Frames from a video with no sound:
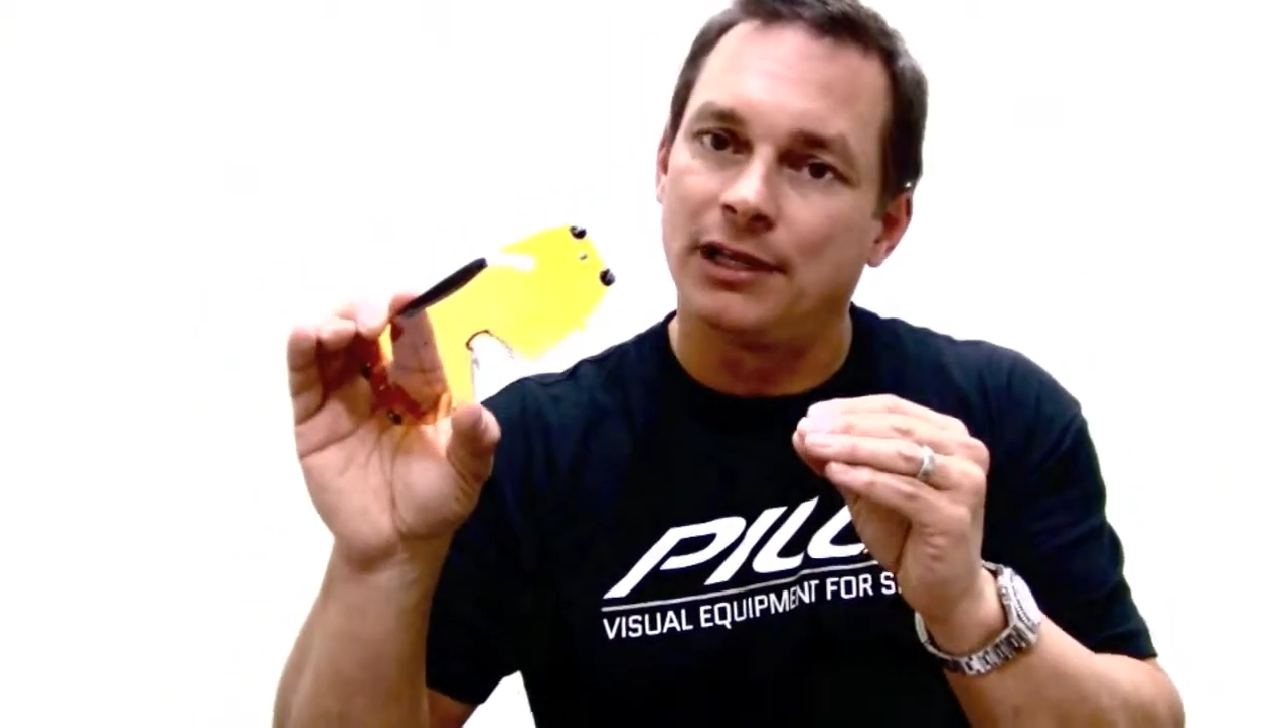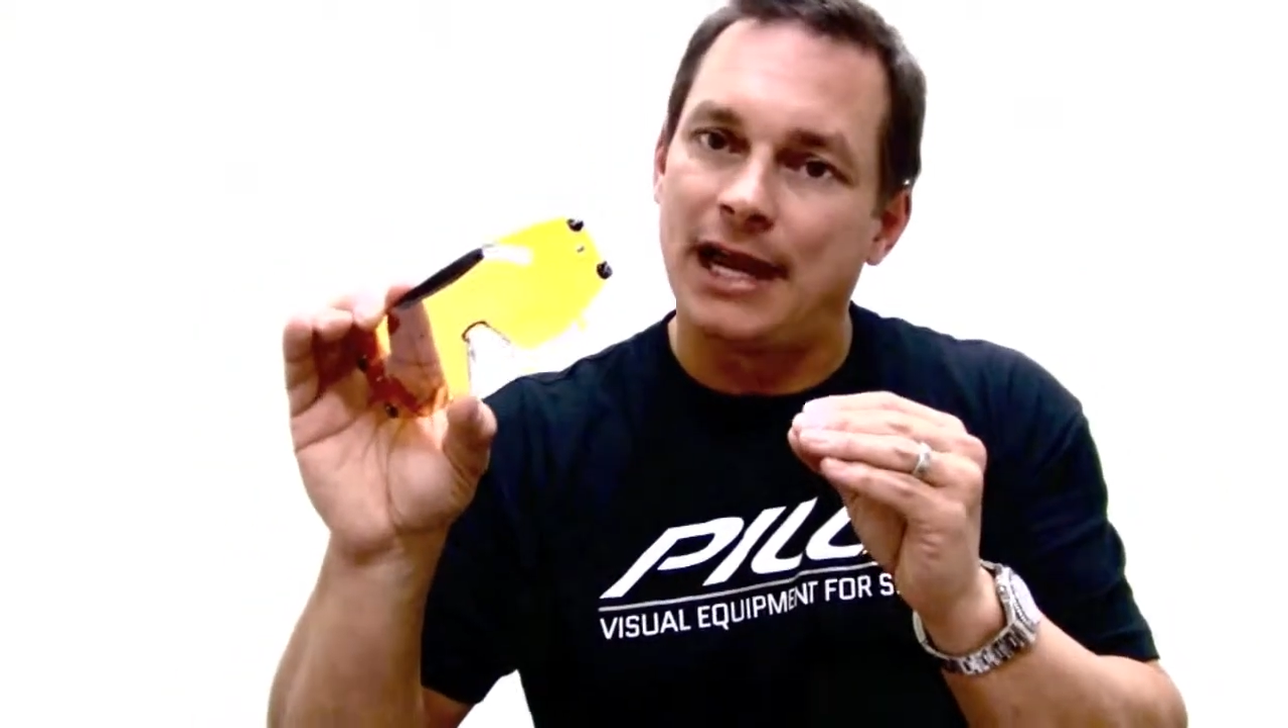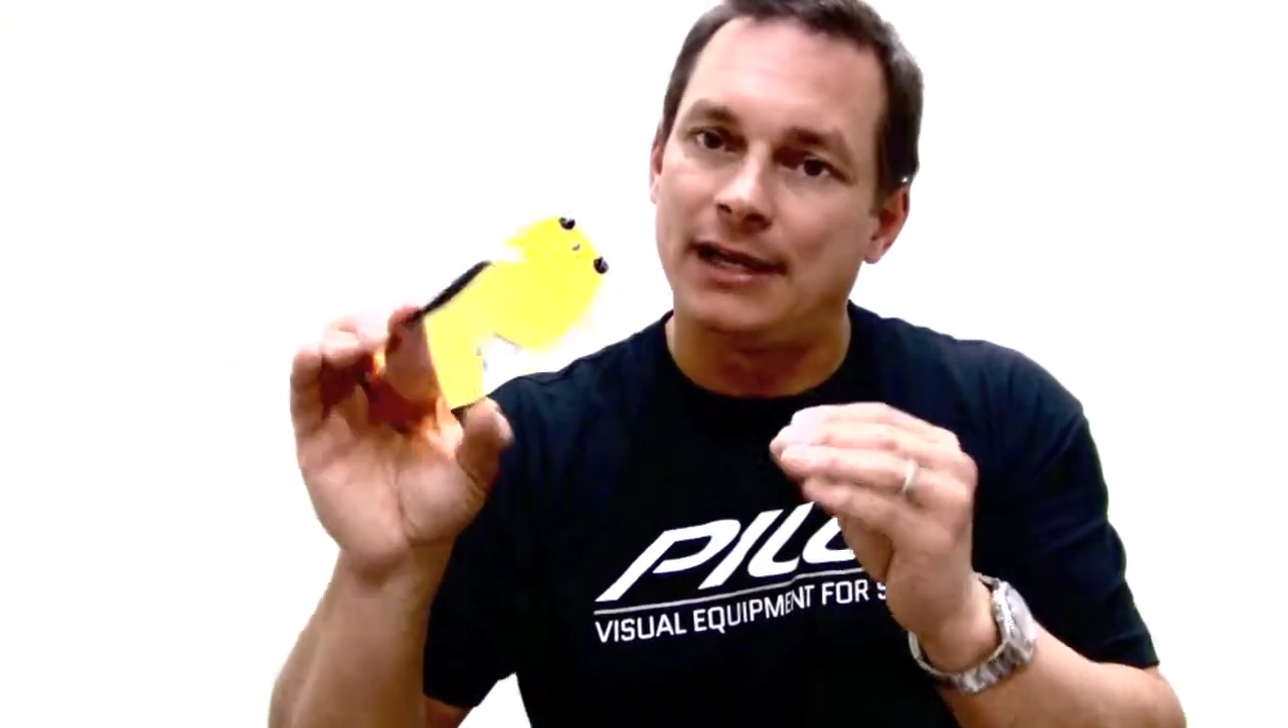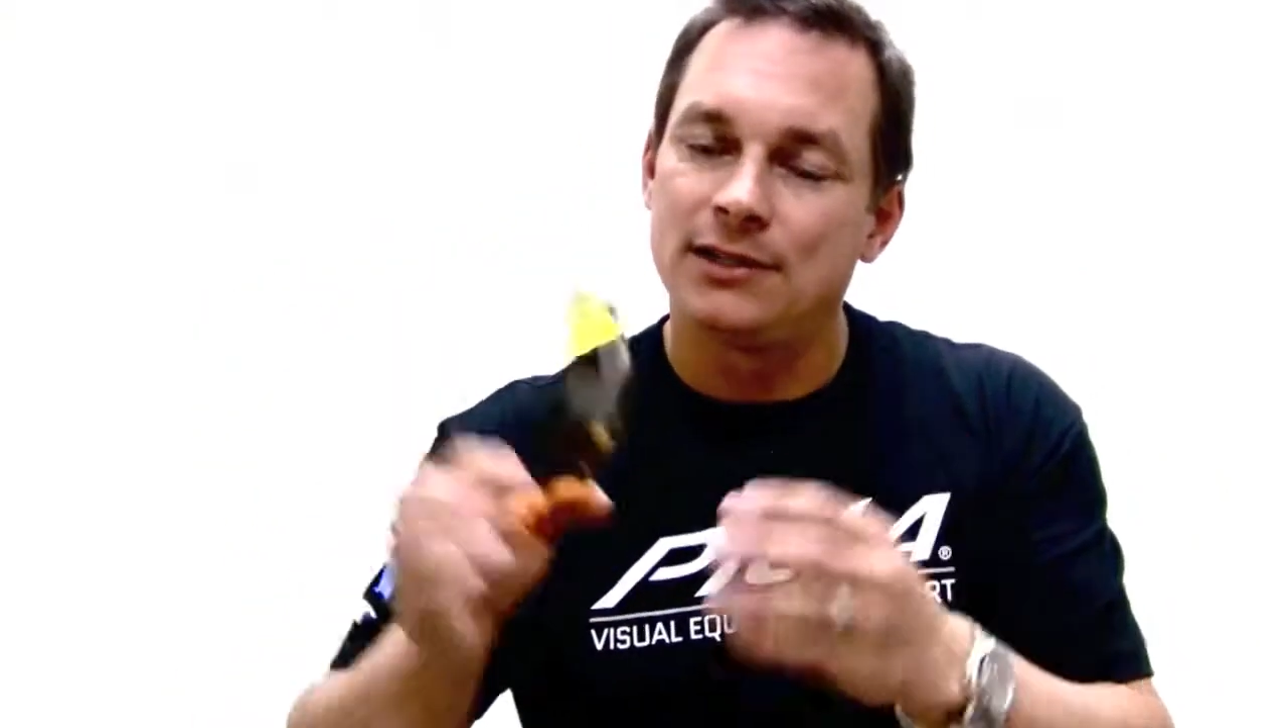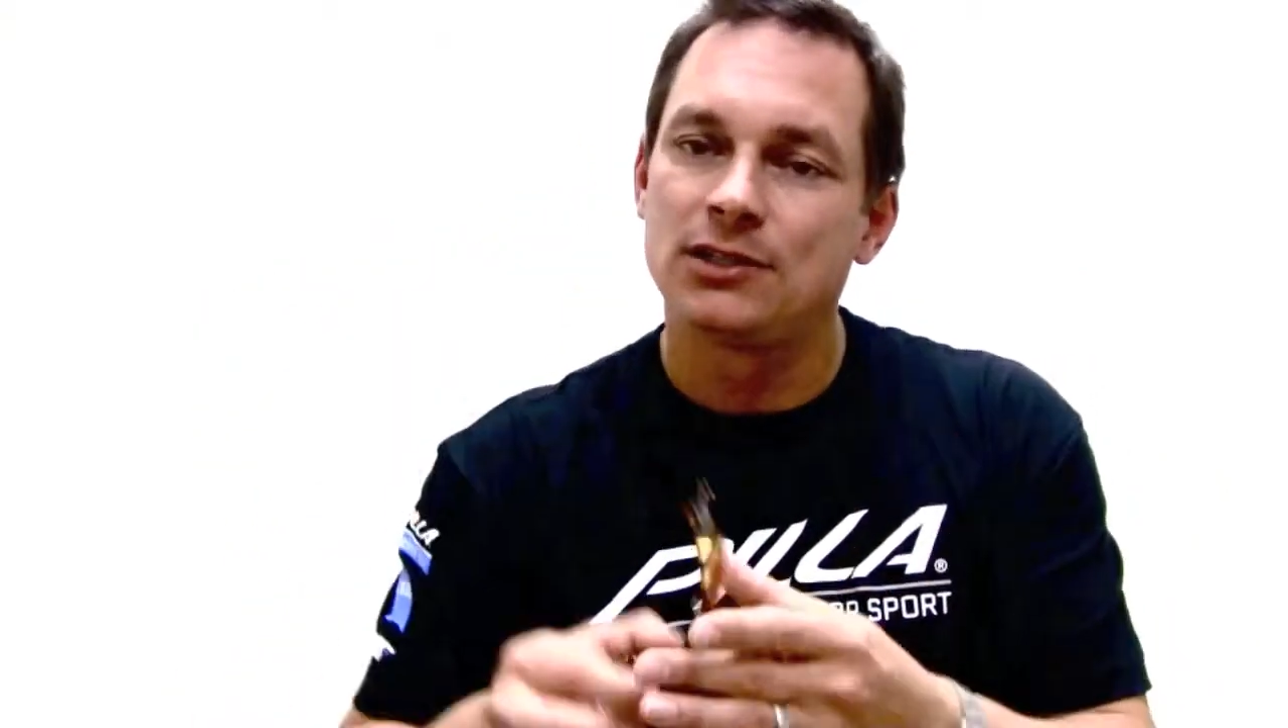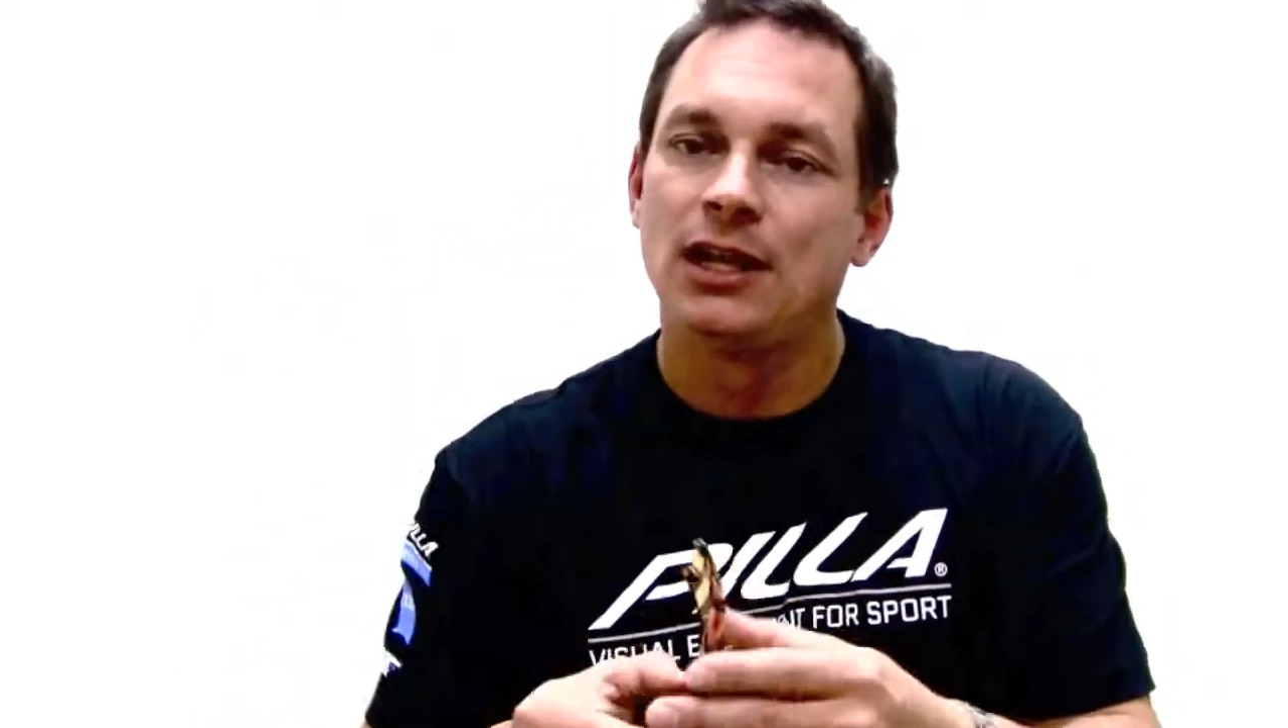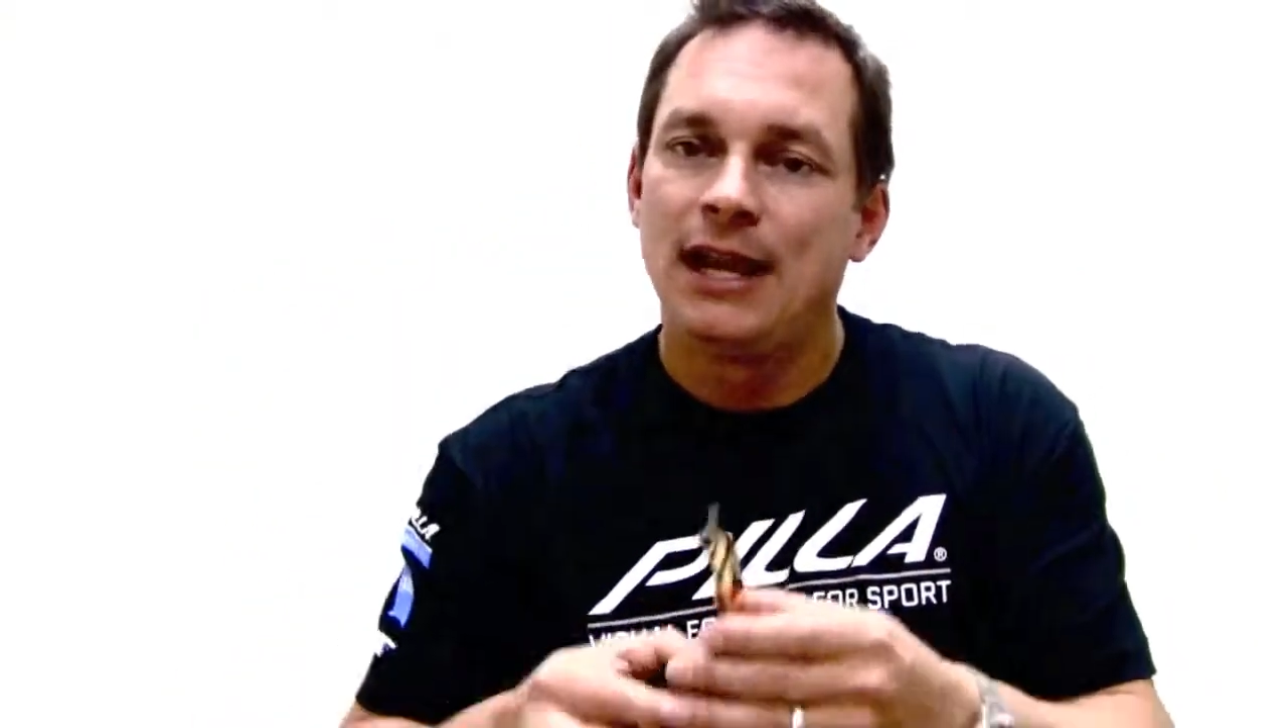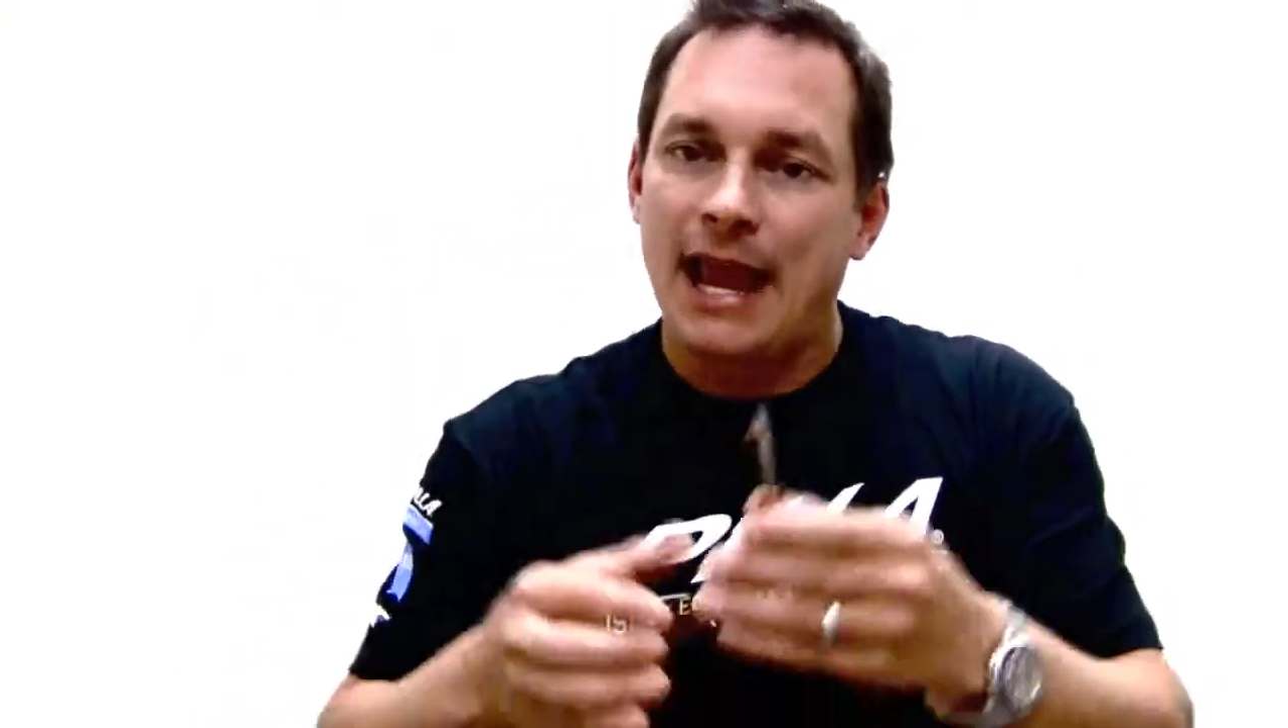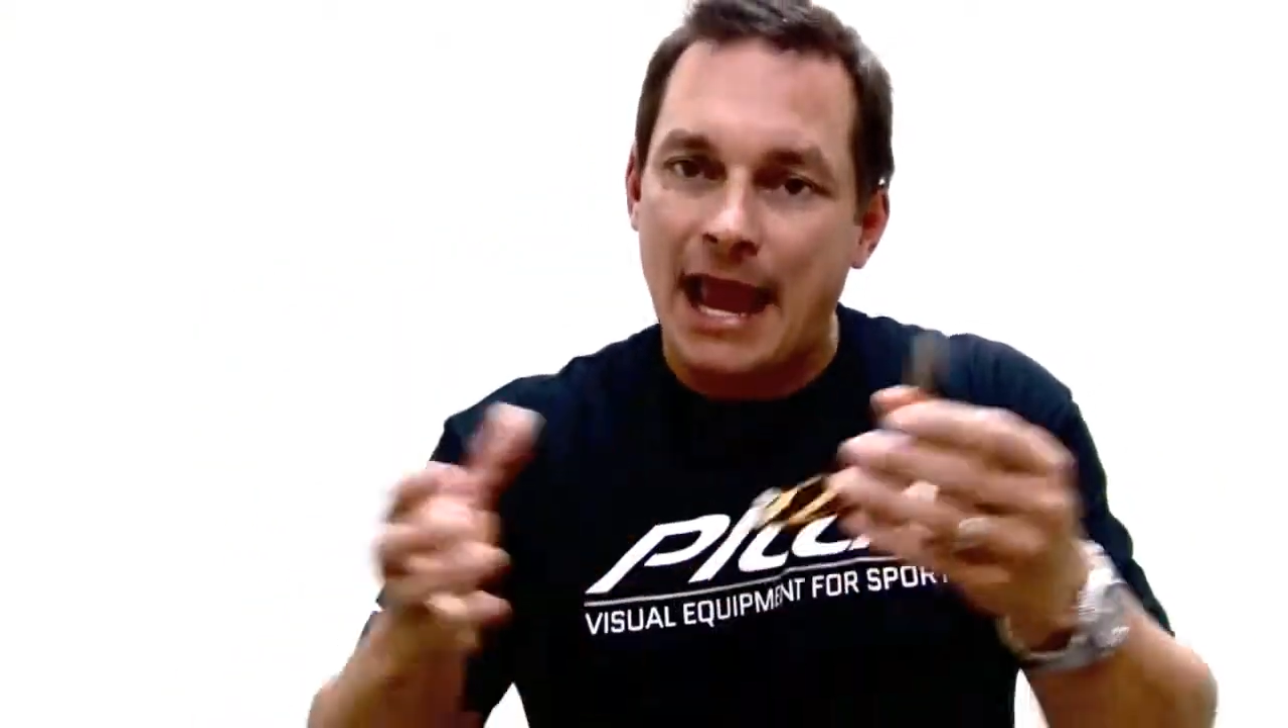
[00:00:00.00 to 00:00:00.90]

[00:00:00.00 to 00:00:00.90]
lens